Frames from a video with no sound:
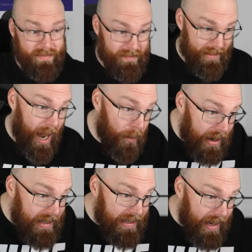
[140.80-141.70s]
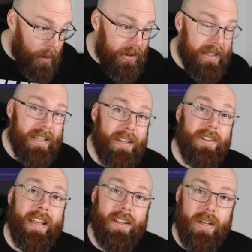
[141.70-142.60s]
I'm waiting to, I'm waiting to hear
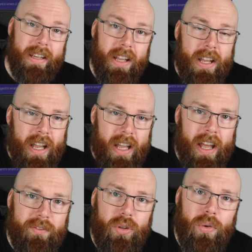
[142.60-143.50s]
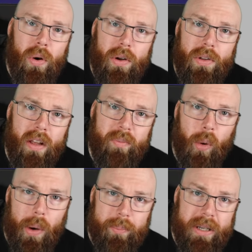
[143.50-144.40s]
that like have you or a loved
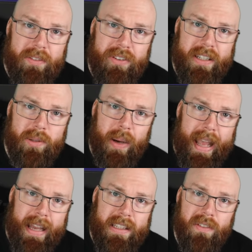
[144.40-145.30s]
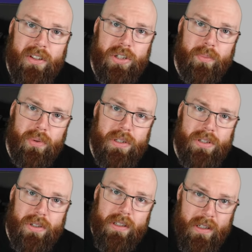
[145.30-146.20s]
one been affected by Activision
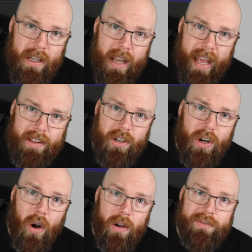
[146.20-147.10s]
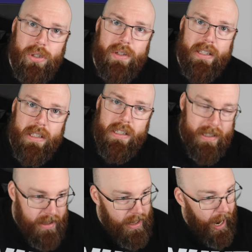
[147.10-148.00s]
Blizzard? and their Call of Duty League.
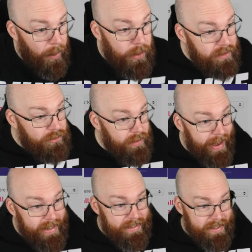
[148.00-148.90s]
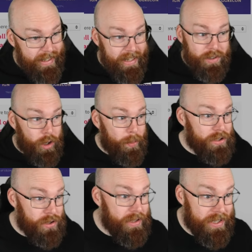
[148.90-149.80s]
I'm waiting for that to like
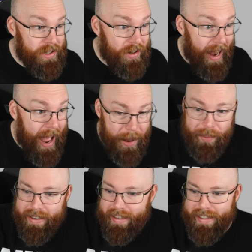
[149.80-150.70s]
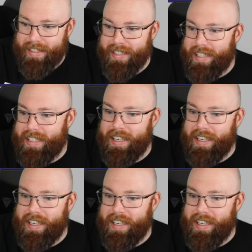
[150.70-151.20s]
commercial to start happening because this is